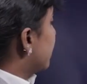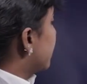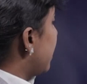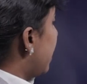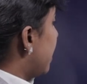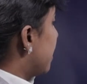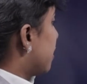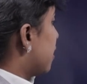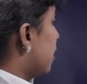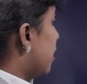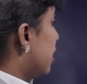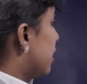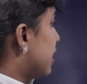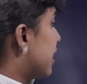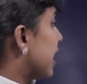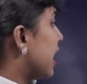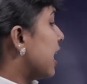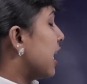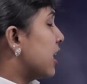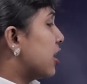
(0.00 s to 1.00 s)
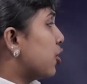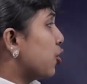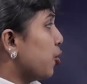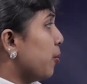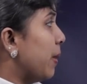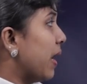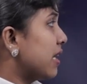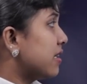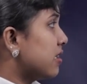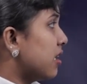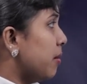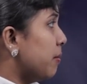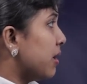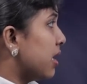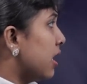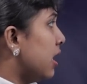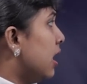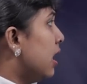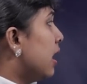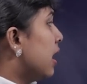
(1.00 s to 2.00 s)
Then D,
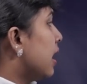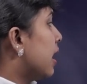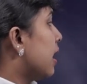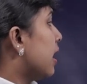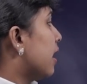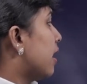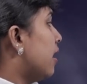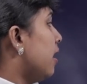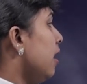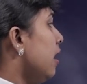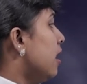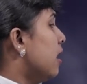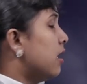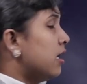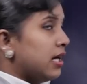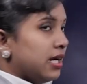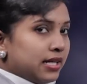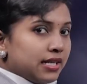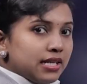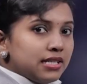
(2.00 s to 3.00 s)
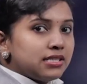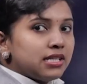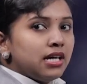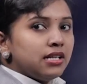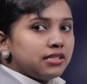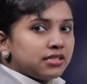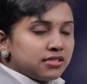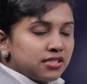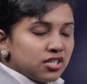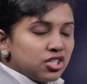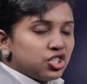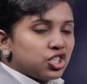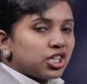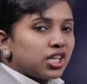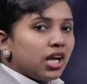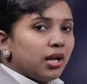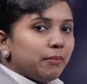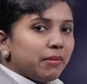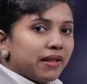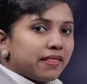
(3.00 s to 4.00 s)
tubectomy, here it is a
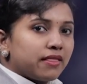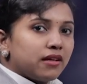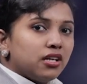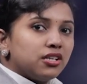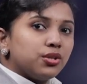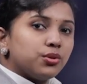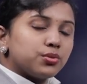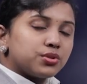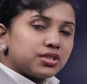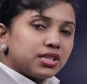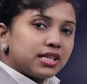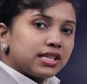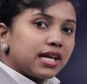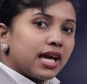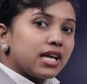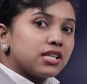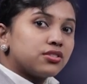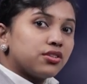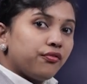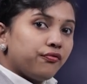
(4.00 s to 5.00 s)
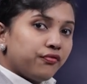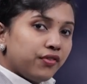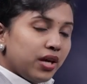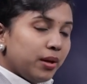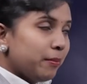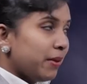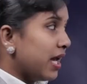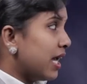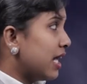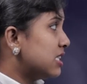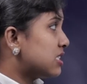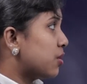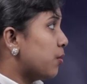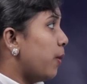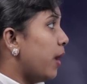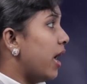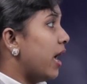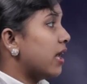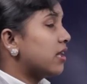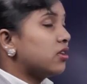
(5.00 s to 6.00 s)
surgical method used in case of females
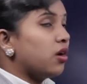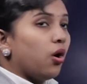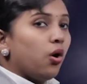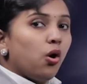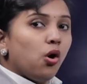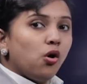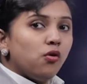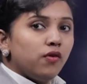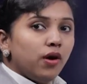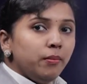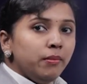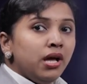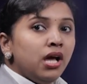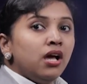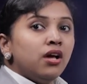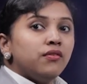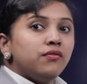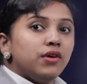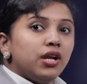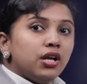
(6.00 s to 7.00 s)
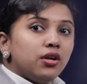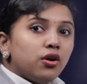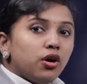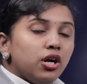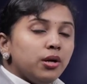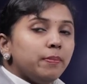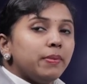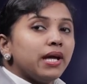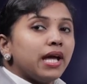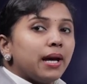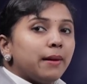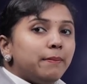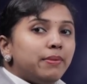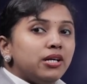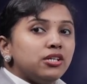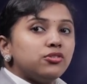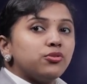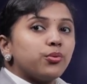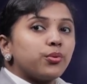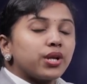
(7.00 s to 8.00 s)
where the ovum will not be
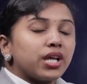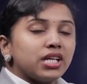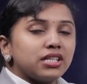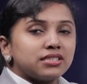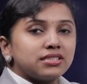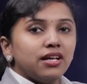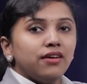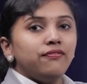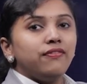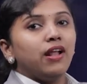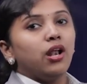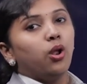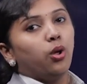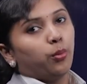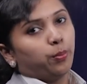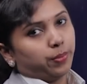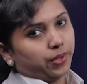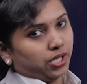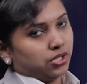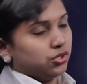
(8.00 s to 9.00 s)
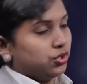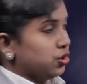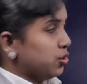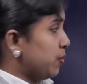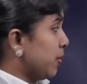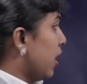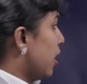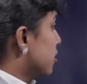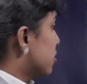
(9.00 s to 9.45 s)
able to reach the fallopian tube.